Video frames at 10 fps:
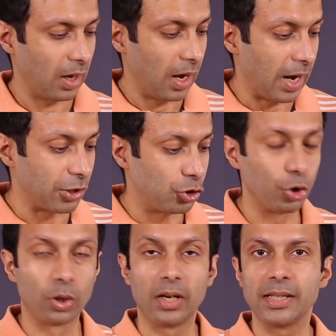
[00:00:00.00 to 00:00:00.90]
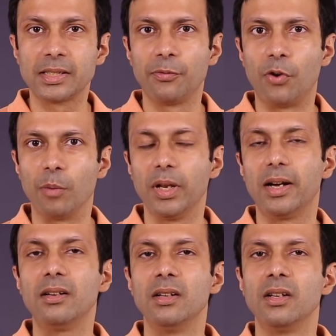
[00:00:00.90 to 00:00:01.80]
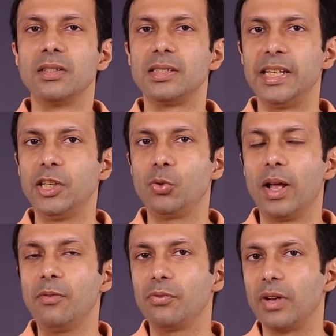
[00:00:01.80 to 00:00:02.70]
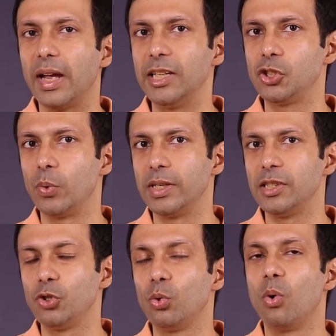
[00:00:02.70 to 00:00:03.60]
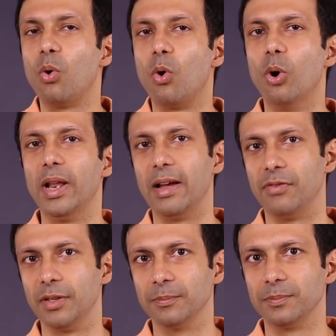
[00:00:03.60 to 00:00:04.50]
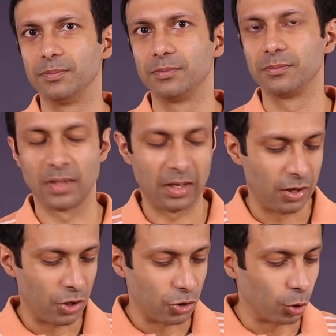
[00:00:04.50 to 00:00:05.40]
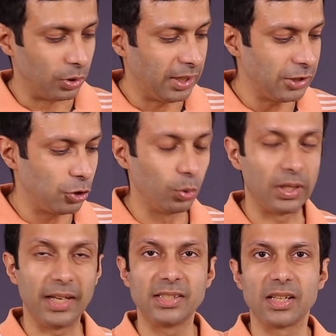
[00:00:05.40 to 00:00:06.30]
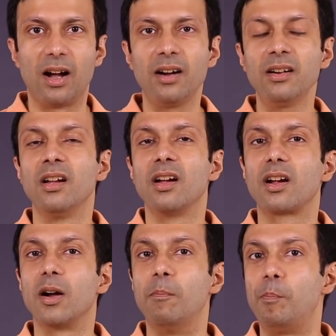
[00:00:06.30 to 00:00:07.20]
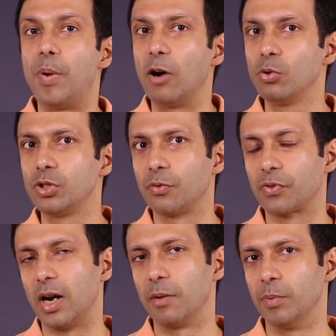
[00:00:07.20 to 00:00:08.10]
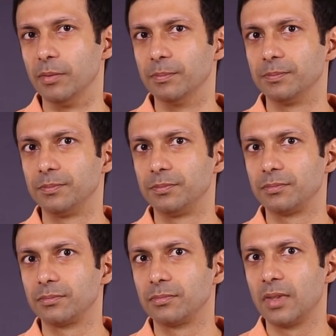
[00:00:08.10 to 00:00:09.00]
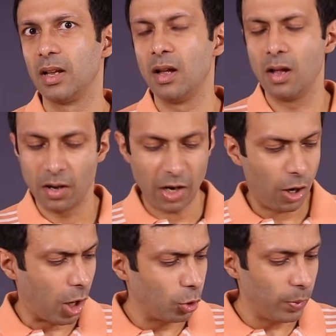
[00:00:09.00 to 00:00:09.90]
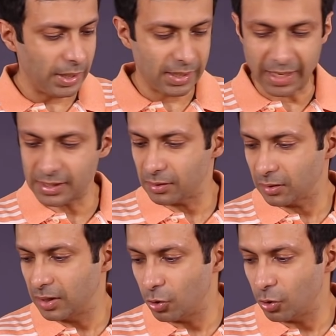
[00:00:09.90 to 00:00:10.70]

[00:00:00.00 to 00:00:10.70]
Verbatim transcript: and sugar has the formula C12H22O11. So these two things are compounds of carbon. Now how do we test that